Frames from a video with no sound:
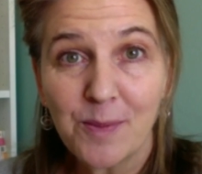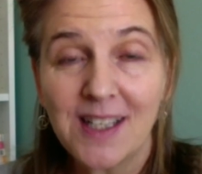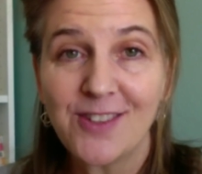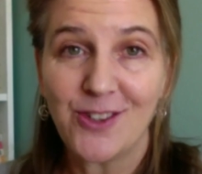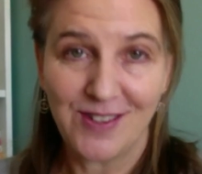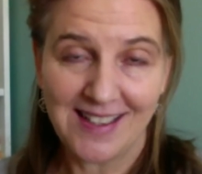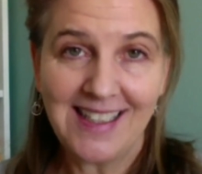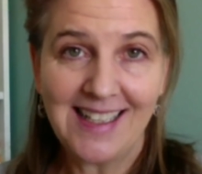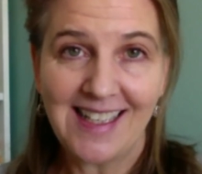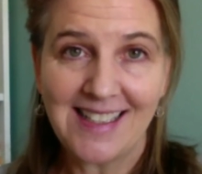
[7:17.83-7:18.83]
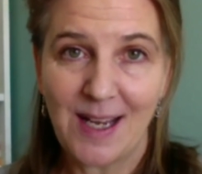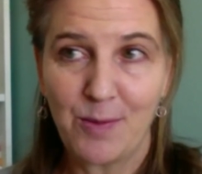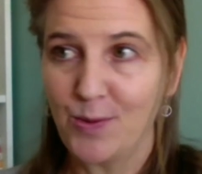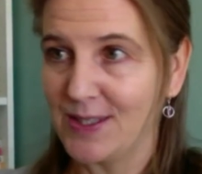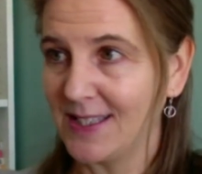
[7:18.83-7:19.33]
because you're sitting at a
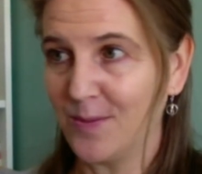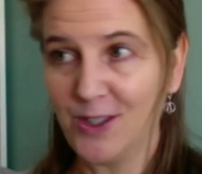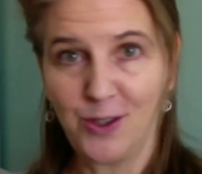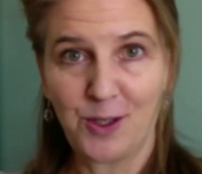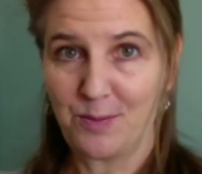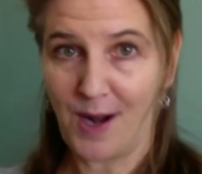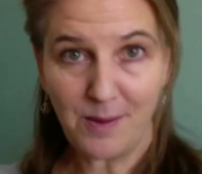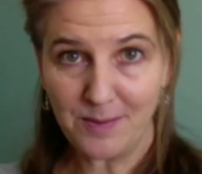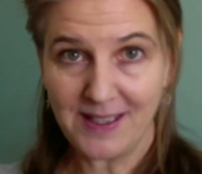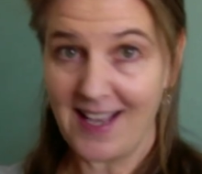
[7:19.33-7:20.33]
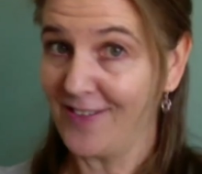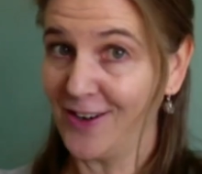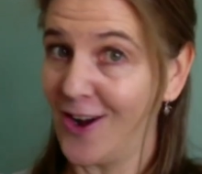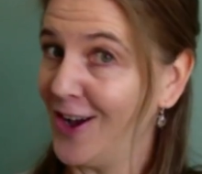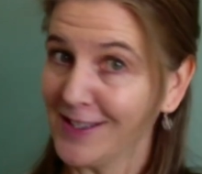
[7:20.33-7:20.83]
table with someone you could probably have
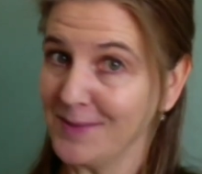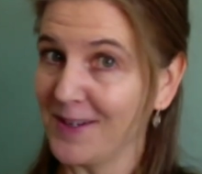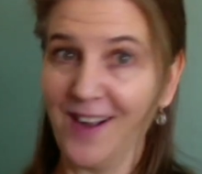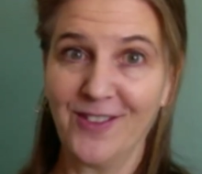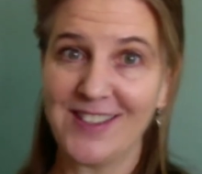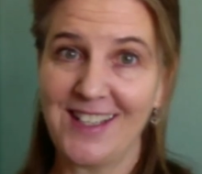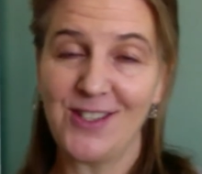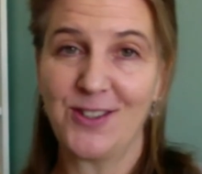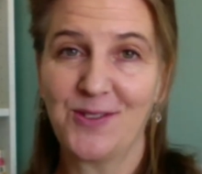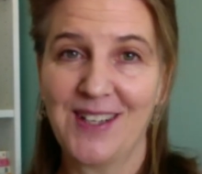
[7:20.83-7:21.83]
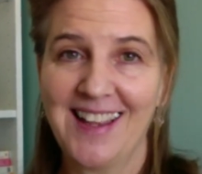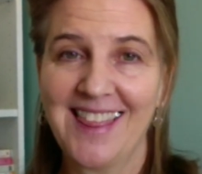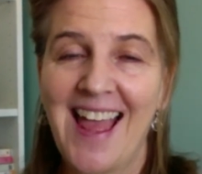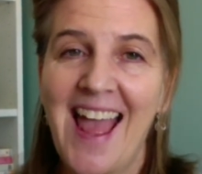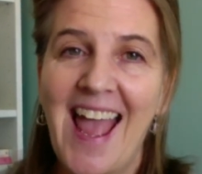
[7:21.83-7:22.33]
an awesome conversation with,